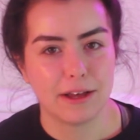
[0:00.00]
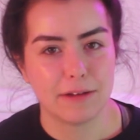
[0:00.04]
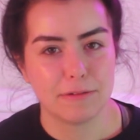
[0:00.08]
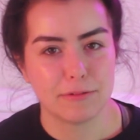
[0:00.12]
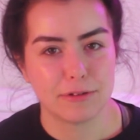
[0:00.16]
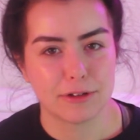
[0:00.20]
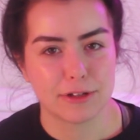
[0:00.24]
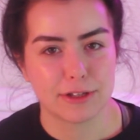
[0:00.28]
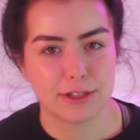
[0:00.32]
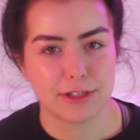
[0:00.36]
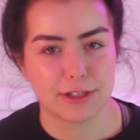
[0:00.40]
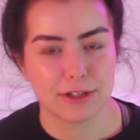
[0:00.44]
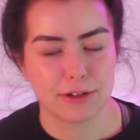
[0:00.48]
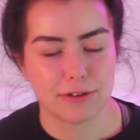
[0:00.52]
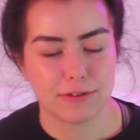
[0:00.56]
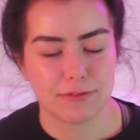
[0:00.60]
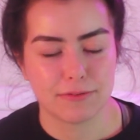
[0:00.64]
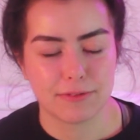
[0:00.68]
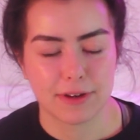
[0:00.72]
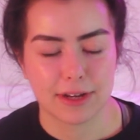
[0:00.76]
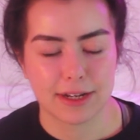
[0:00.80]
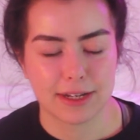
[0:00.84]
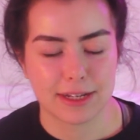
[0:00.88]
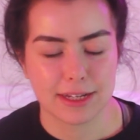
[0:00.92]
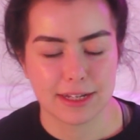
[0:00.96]
I'm just
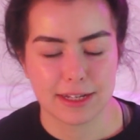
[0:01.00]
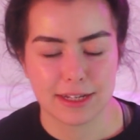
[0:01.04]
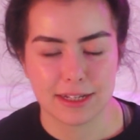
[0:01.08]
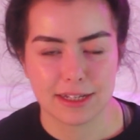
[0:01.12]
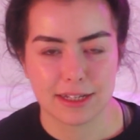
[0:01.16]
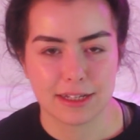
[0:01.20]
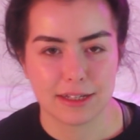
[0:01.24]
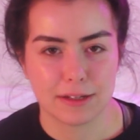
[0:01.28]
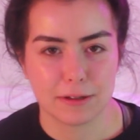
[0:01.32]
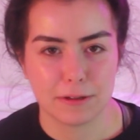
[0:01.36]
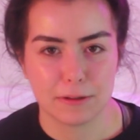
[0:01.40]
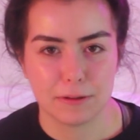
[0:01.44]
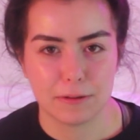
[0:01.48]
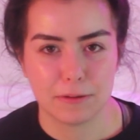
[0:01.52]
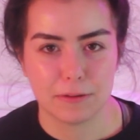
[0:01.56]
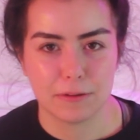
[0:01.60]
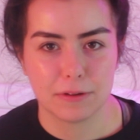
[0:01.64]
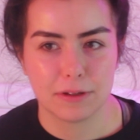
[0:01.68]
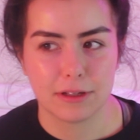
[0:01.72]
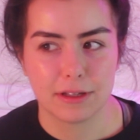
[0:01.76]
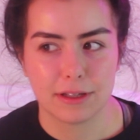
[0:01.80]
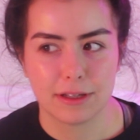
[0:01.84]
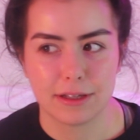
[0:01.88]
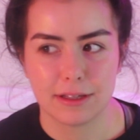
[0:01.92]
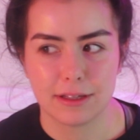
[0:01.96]
so ready
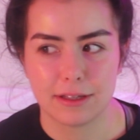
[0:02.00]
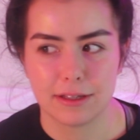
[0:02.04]
to